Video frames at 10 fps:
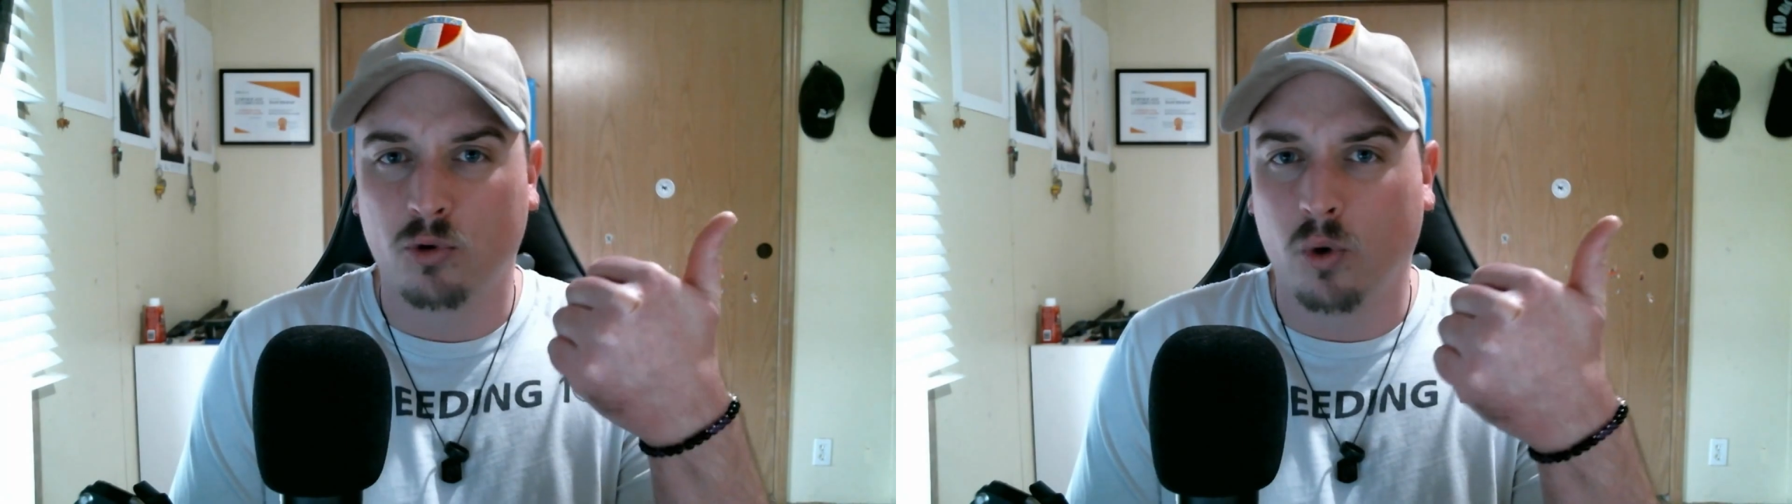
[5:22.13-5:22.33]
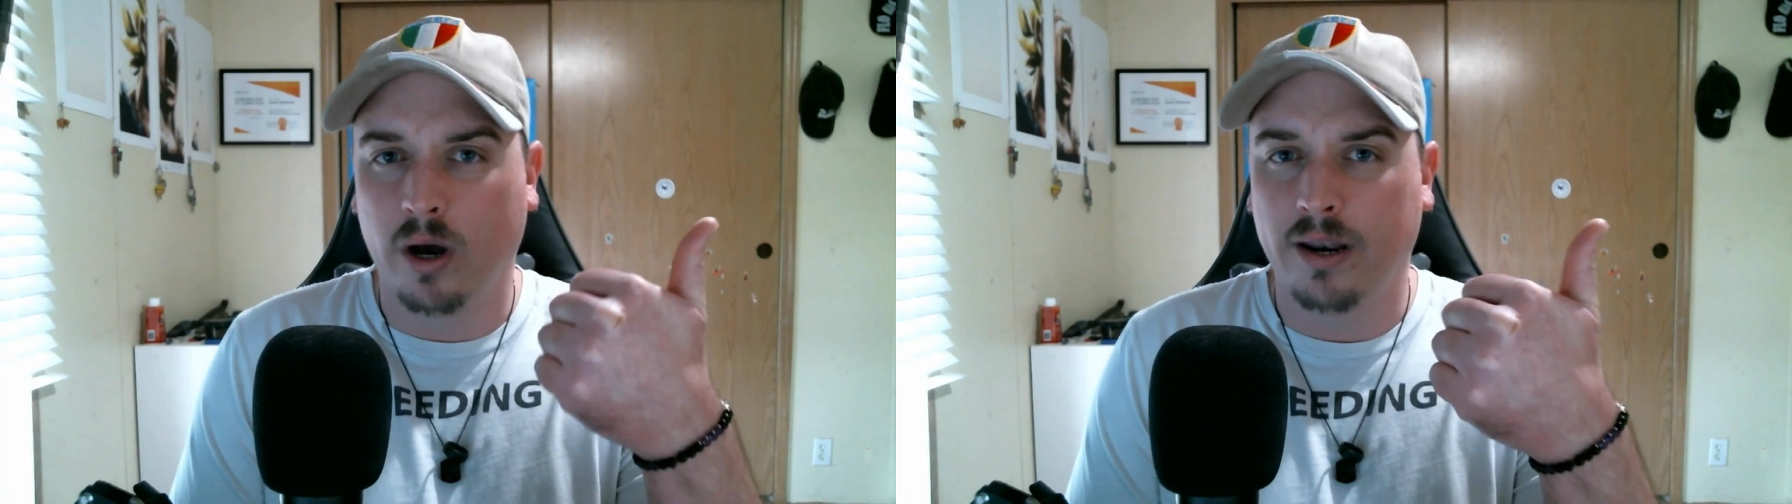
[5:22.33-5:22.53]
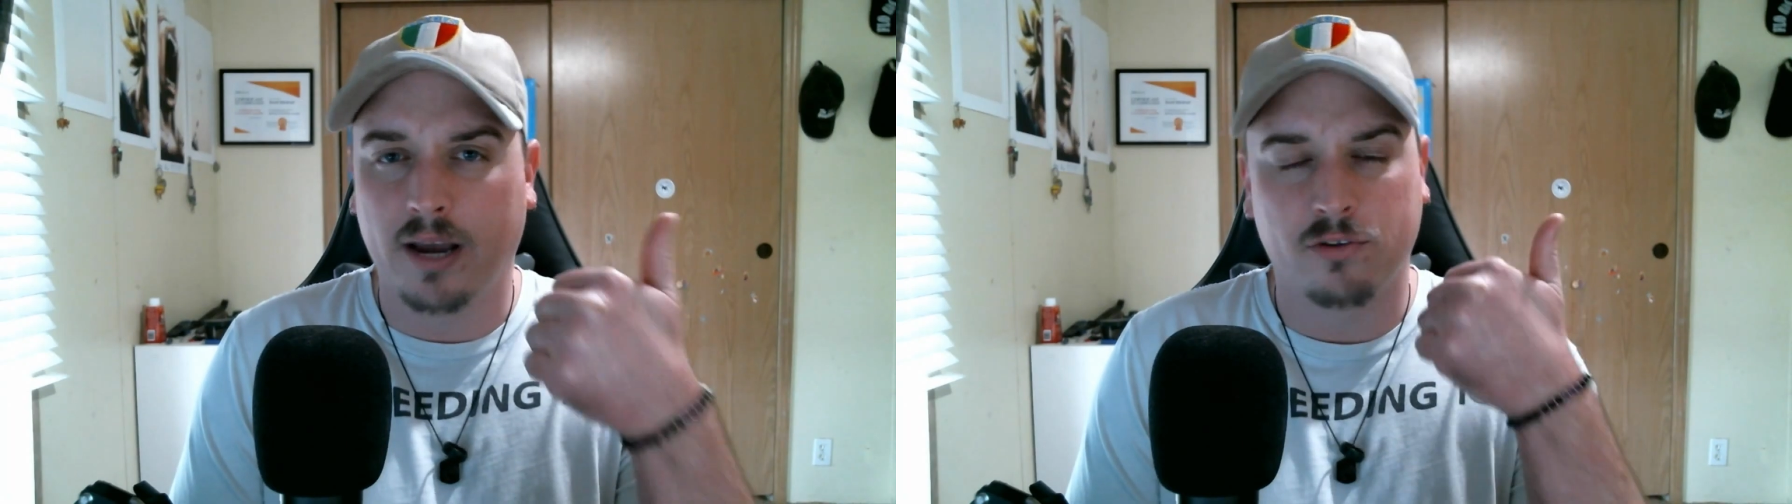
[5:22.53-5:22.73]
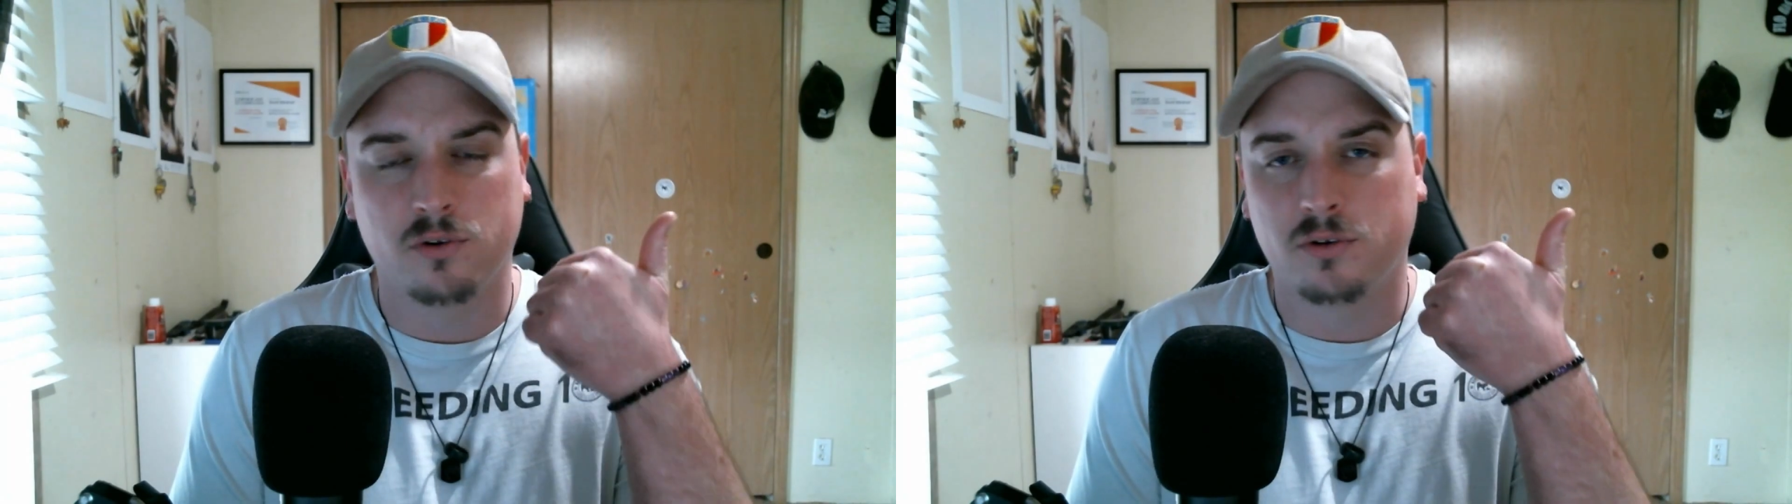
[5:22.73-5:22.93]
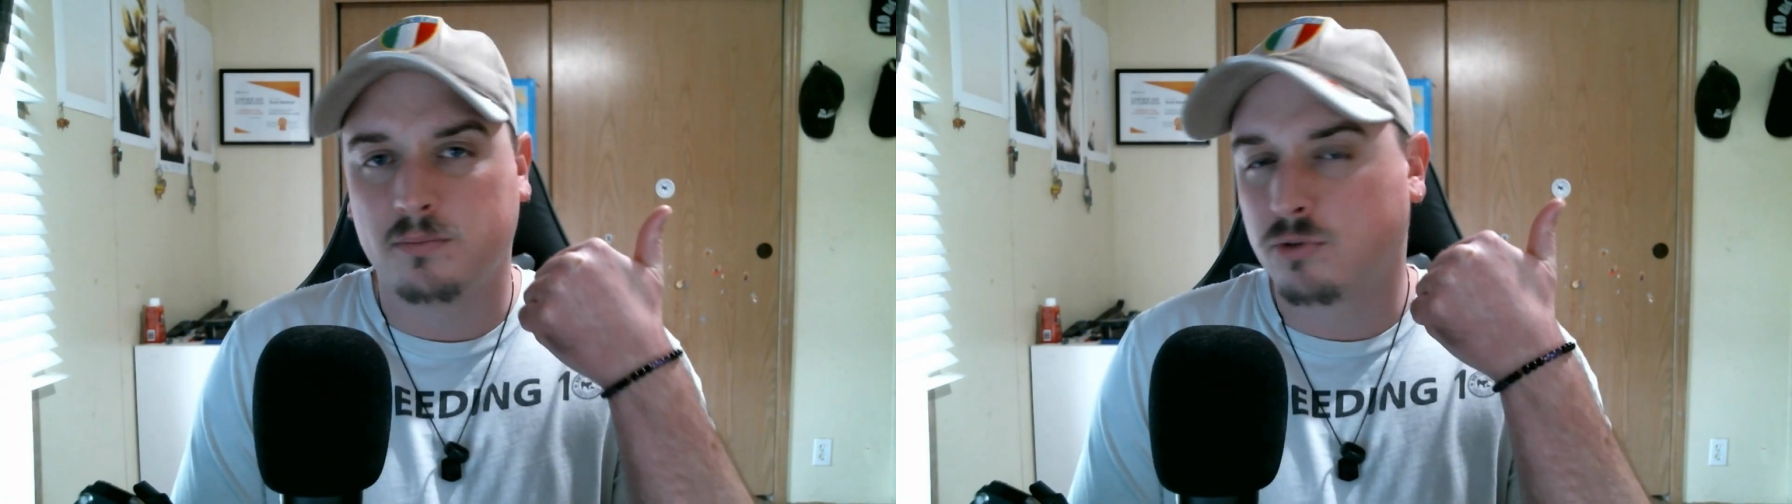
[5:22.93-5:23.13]
one,
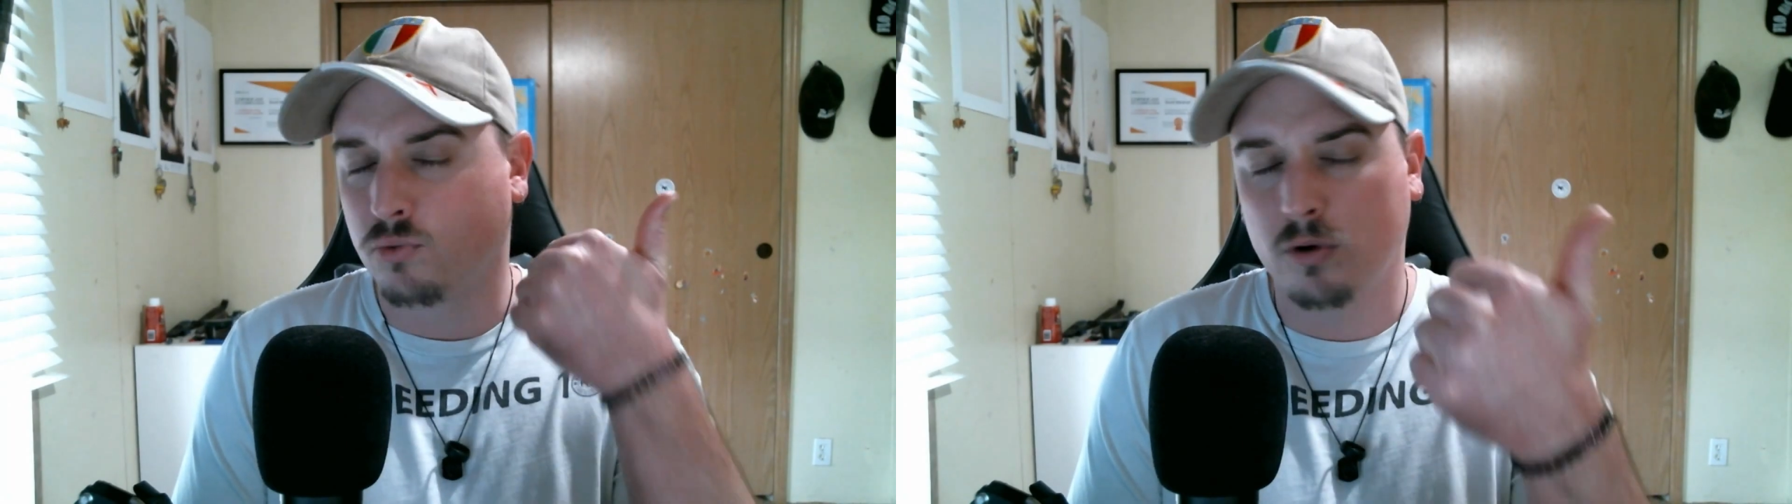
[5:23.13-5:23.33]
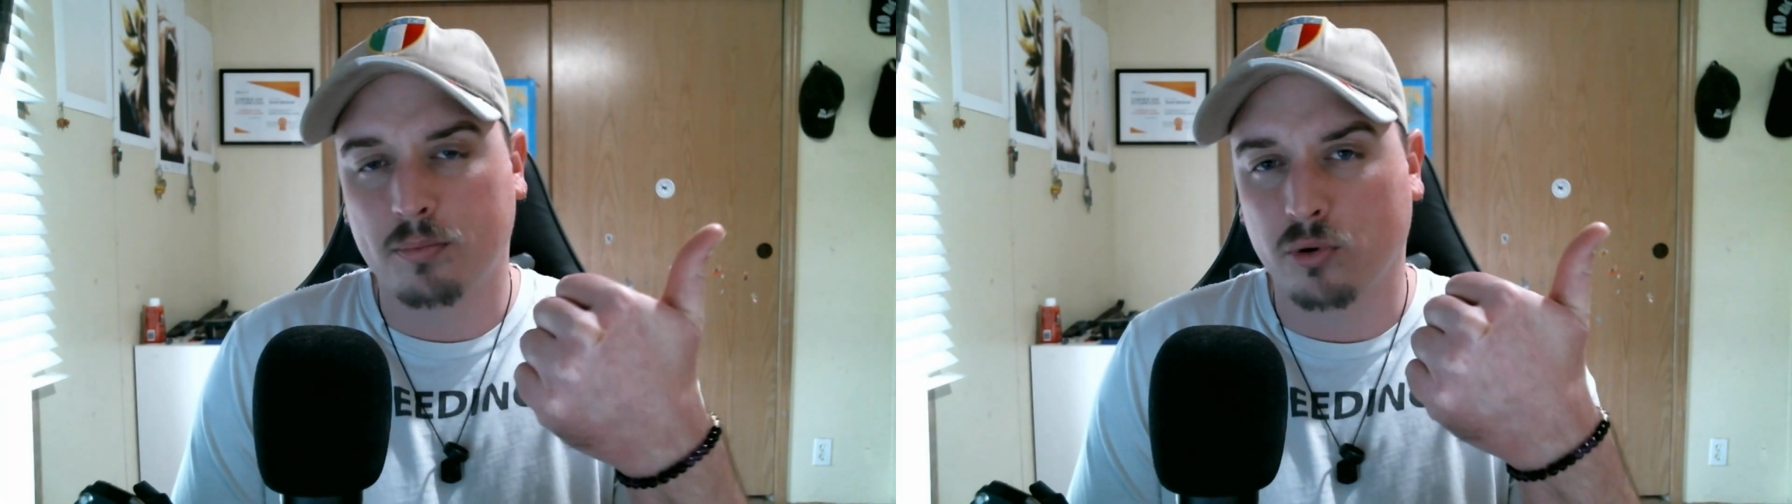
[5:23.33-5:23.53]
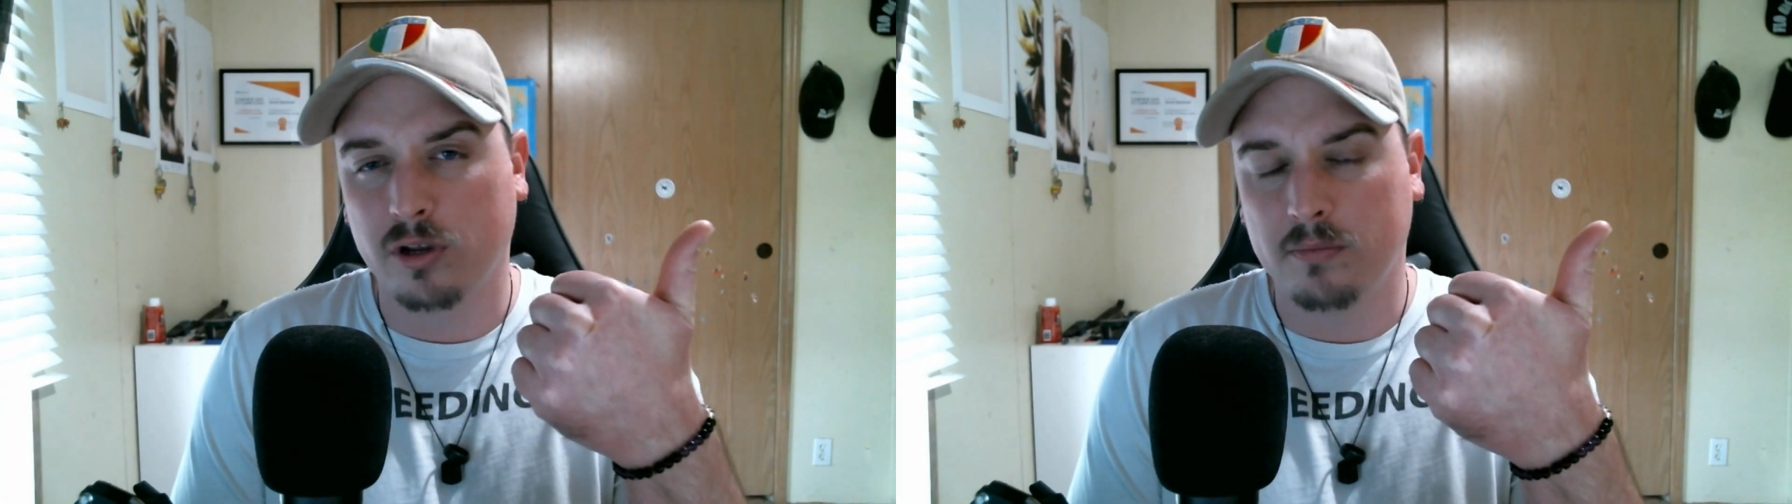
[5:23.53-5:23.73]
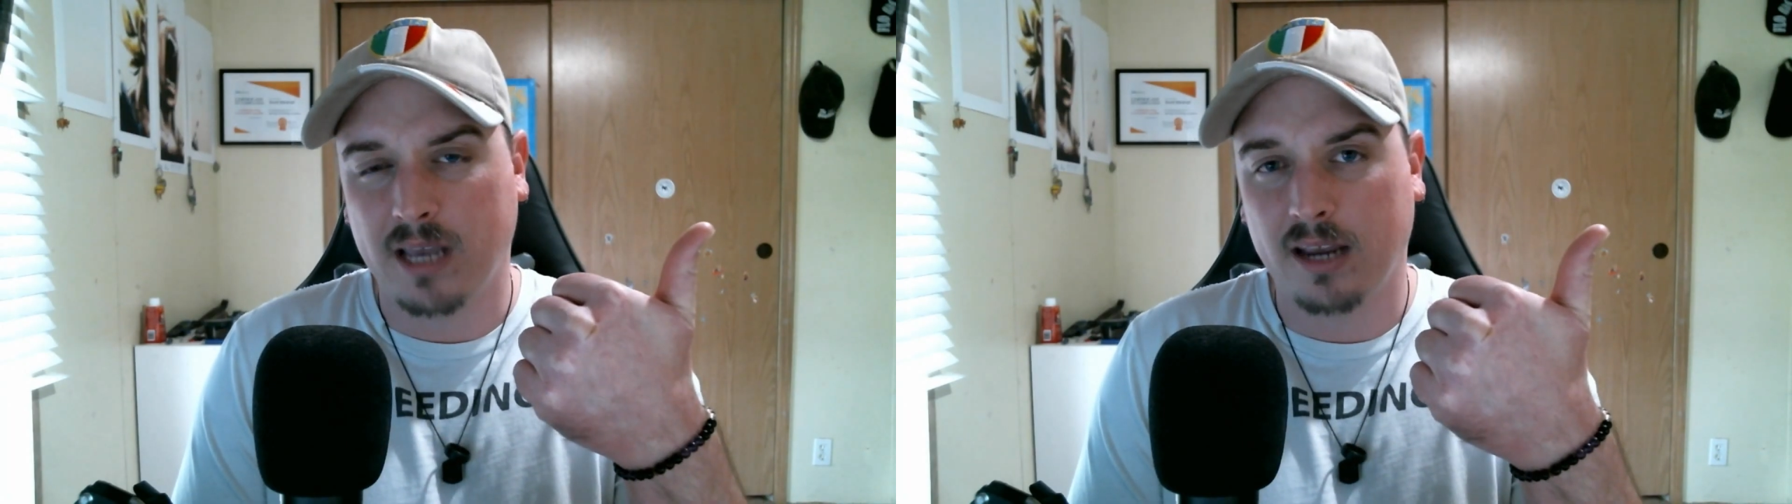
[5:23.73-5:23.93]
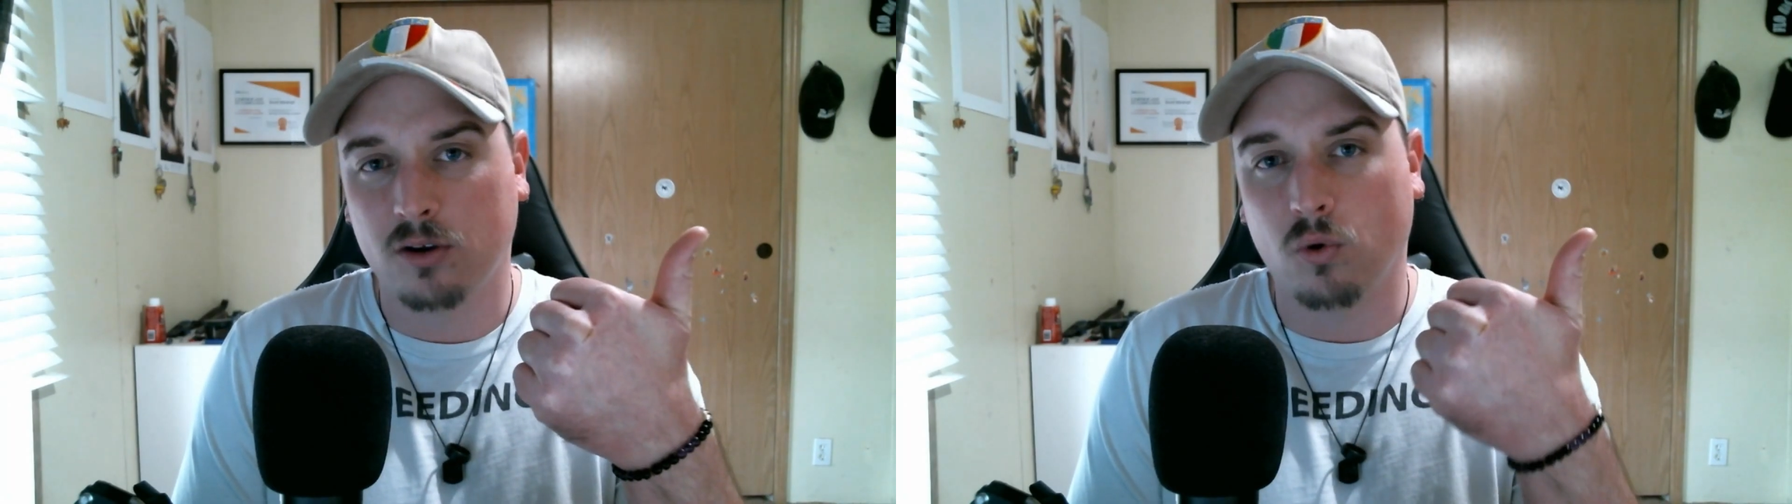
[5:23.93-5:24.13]
either through a pre-made